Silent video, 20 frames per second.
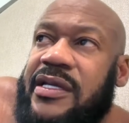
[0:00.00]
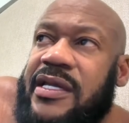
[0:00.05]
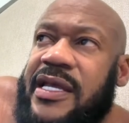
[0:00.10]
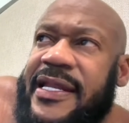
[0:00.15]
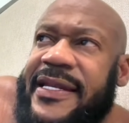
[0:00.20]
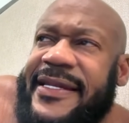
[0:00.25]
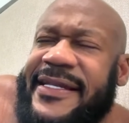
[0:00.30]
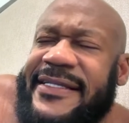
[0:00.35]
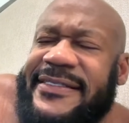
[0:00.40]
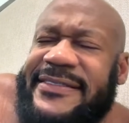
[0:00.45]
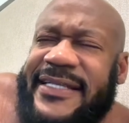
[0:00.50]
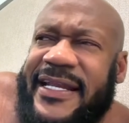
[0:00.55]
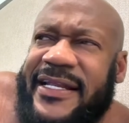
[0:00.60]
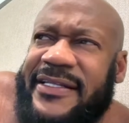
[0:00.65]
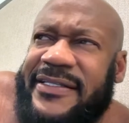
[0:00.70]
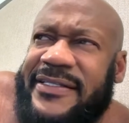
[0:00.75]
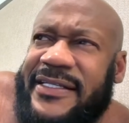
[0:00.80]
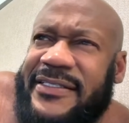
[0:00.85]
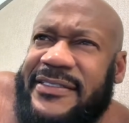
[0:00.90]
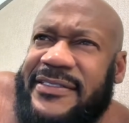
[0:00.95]
And then they
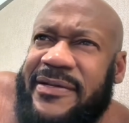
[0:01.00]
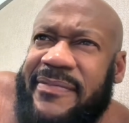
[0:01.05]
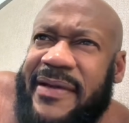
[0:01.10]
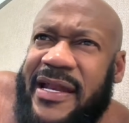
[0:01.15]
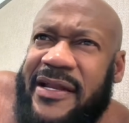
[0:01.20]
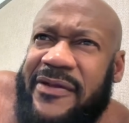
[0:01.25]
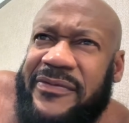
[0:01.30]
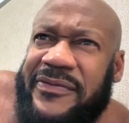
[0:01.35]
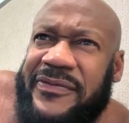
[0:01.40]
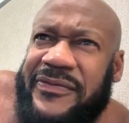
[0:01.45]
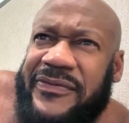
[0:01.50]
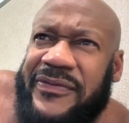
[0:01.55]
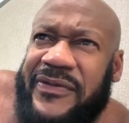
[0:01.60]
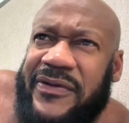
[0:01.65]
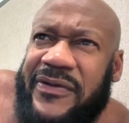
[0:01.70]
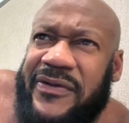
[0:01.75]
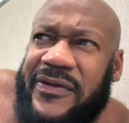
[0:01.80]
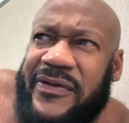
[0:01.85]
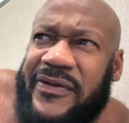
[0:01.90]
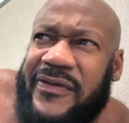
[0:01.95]
said that somebody was
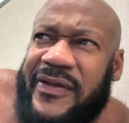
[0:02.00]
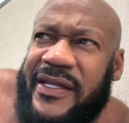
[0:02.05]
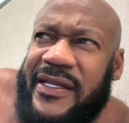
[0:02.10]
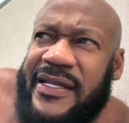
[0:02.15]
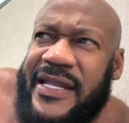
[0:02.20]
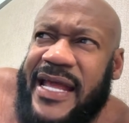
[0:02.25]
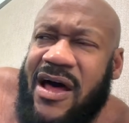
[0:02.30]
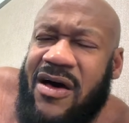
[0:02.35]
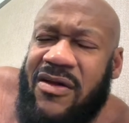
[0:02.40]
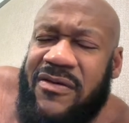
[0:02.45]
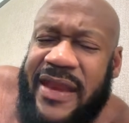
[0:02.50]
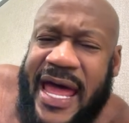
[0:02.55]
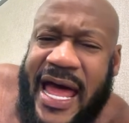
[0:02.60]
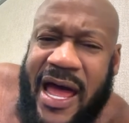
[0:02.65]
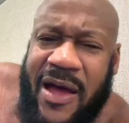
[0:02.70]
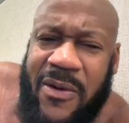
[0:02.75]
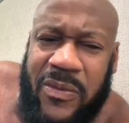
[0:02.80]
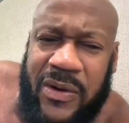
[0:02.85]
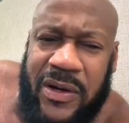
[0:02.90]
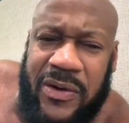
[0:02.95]
he dialed
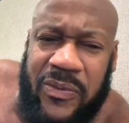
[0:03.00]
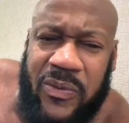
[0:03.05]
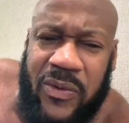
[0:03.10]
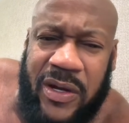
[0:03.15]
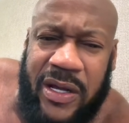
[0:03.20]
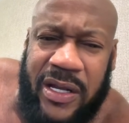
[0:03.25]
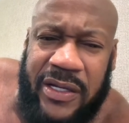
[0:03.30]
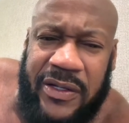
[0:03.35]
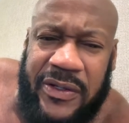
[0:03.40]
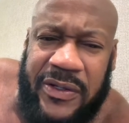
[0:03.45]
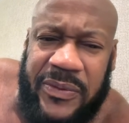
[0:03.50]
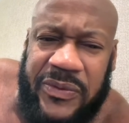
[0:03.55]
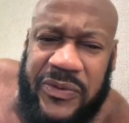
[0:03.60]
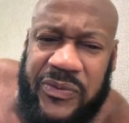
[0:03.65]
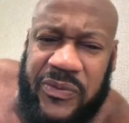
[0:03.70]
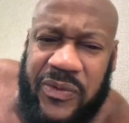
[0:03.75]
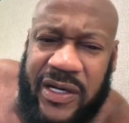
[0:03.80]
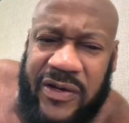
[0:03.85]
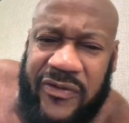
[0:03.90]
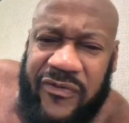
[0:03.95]
911 and he was
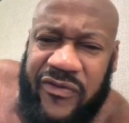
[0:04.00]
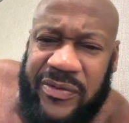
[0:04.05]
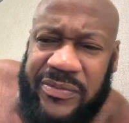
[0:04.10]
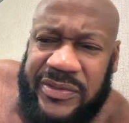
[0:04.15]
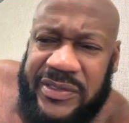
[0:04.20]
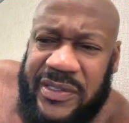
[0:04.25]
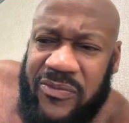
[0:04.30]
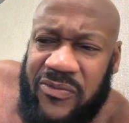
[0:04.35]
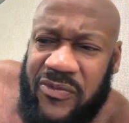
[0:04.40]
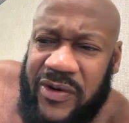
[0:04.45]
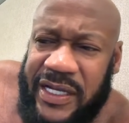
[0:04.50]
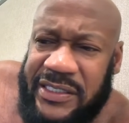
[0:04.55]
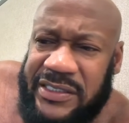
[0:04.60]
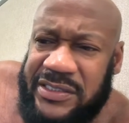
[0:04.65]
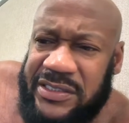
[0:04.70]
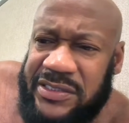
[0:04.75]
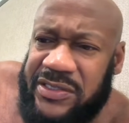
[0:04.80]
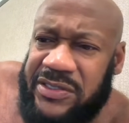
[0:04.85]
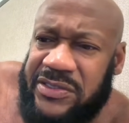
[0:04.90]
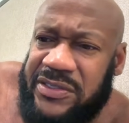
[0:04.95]
running from some
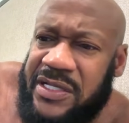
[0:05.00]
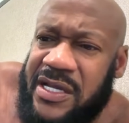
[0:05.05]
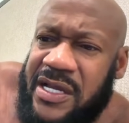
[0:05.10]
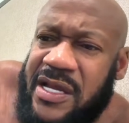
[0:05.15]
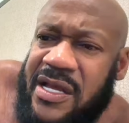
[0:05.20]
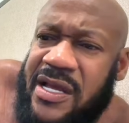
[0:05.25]
racist or